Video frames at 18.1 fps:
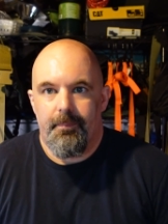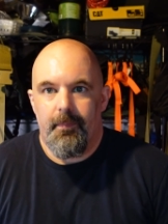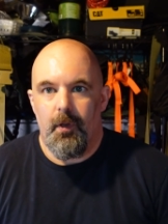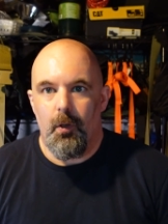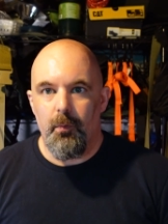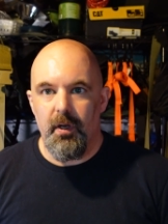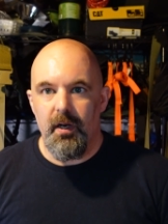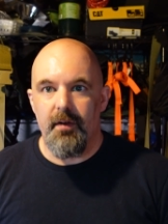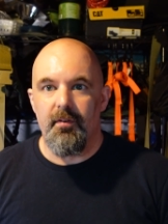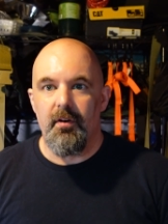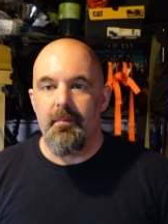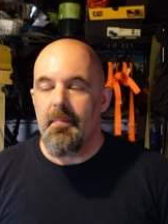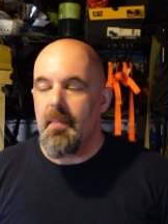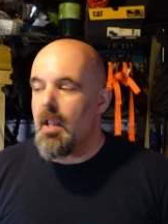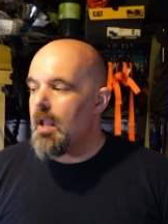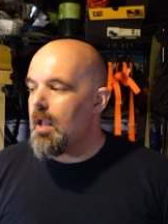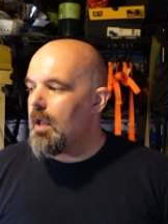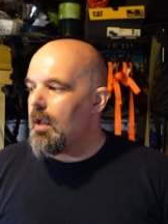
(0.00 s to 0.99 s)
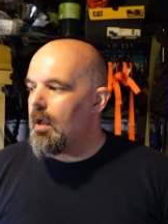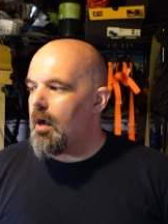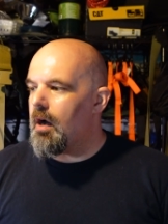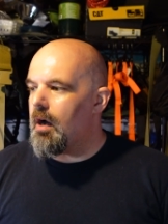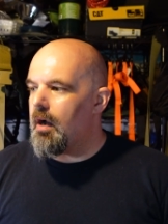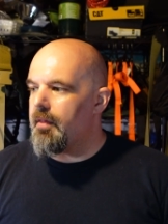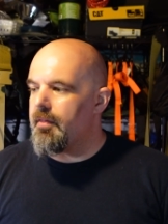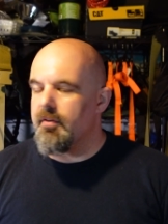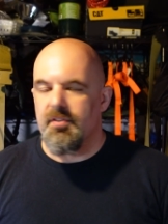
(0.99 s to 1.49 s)
whatever.
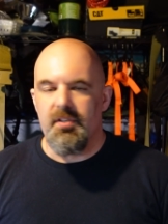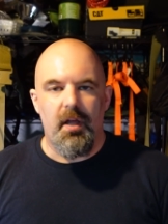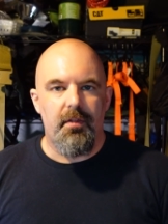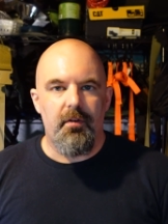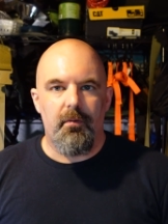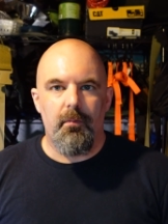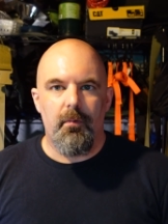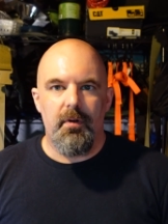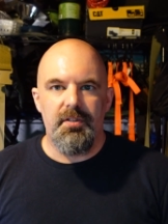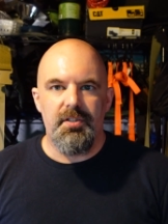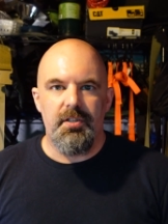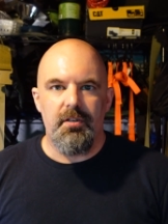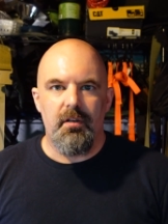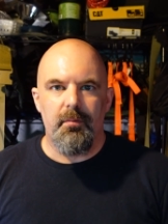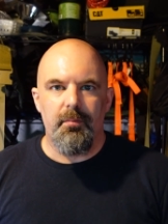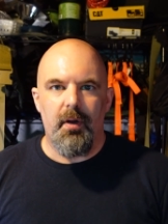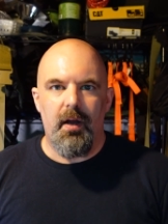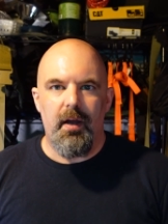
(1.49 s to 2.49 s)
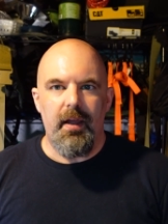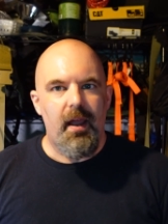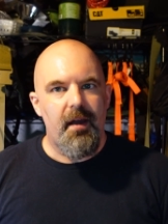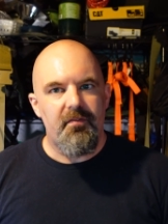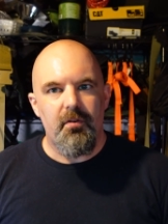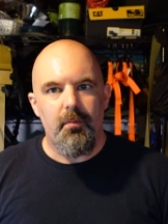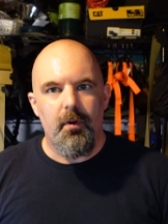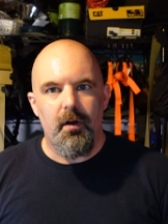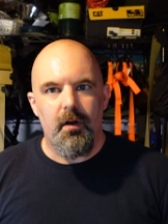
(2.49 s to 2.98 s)
There's other ones you can buy,
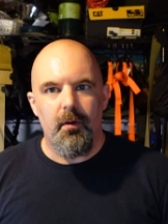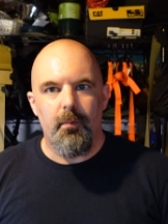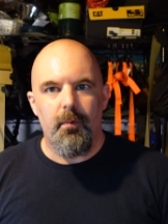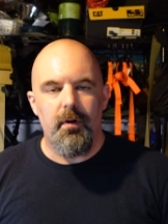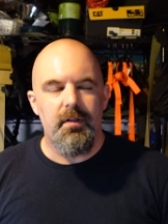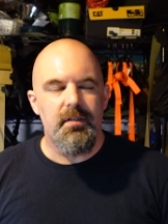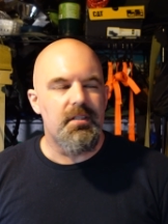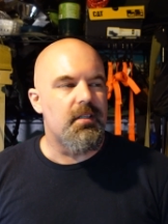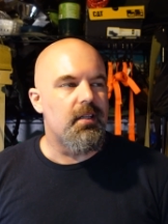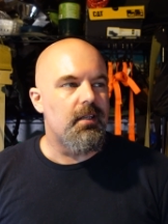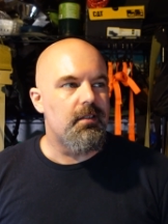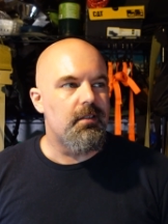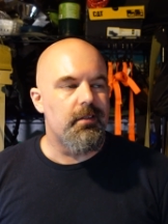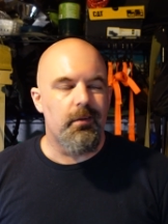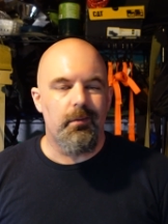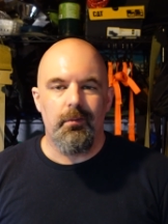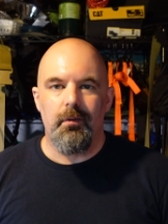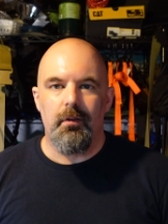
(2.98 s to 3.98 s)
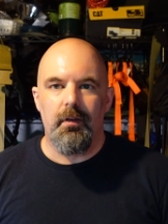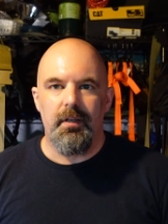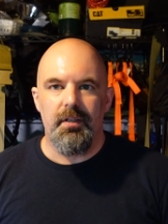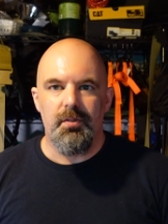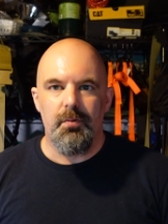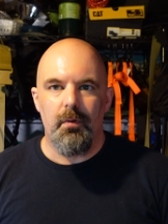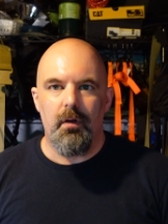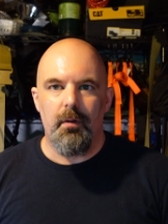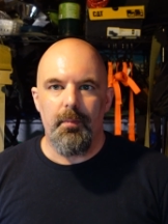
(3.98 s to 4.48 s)
aftermarket ones that don't look
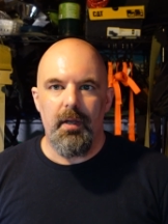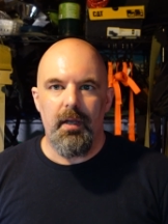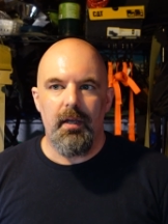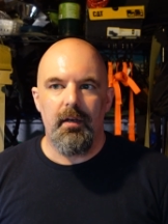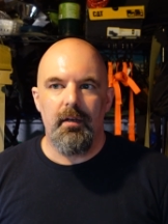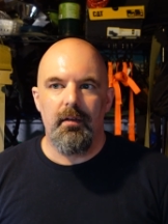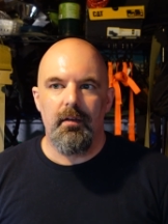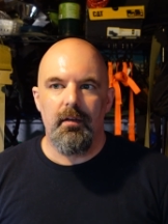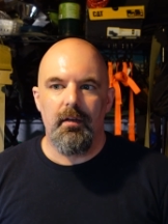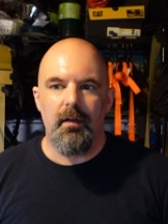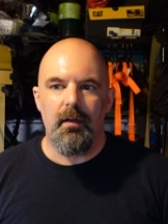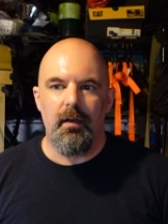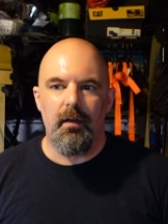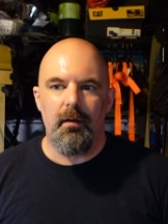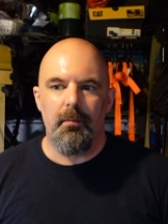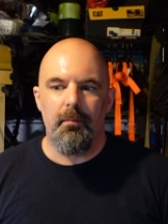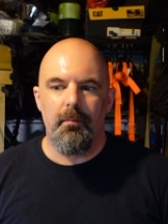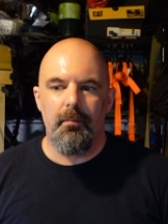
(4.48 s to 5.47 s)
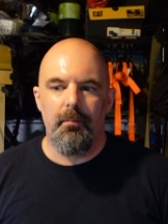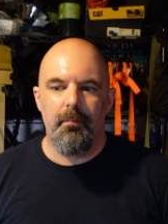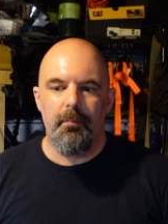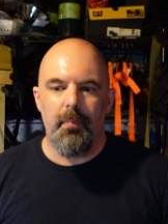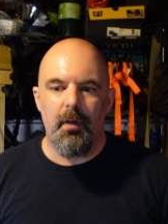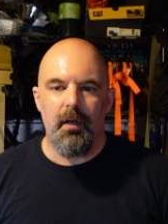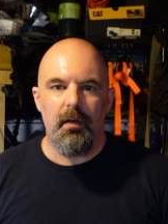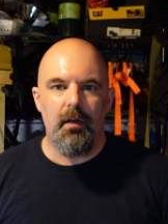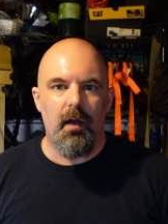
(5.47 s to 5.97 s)
as well made,
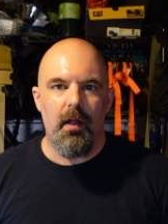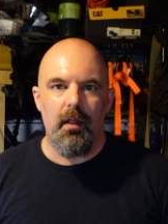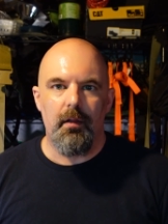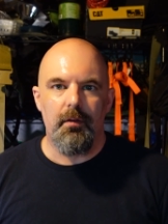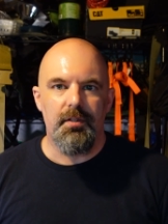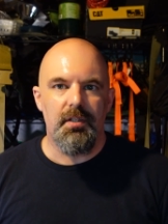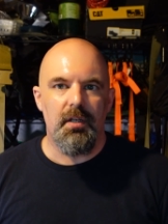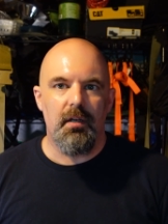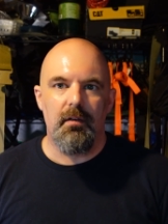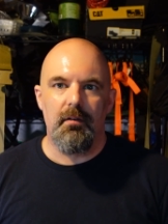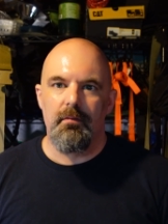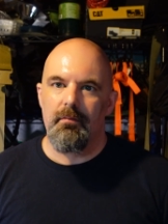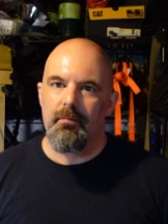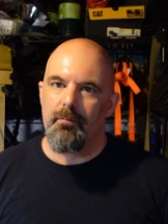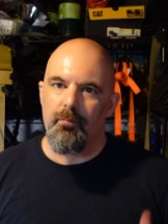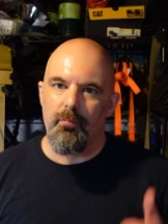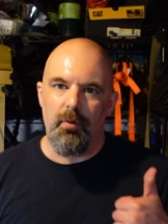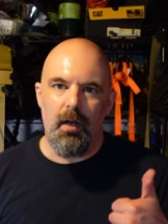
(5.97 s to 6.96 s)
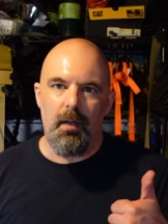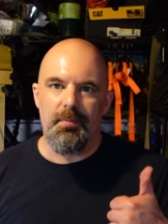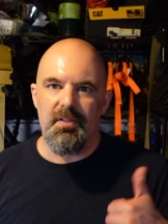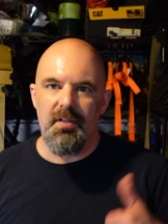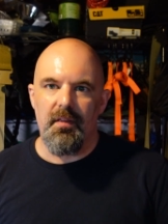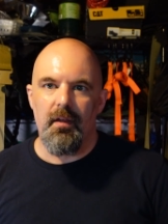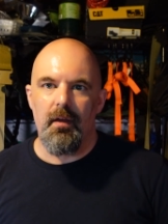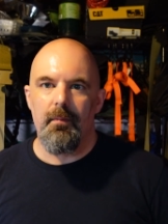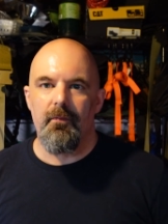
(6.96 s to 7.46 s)
but Holosun, props
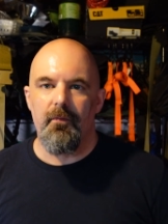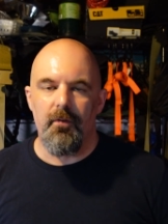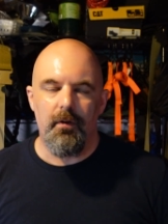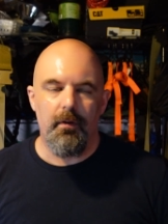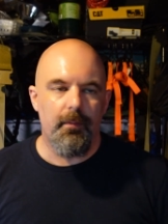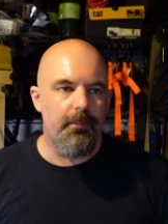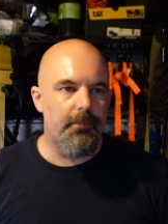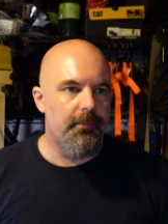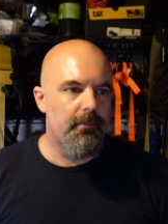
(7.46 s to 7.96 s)
to them for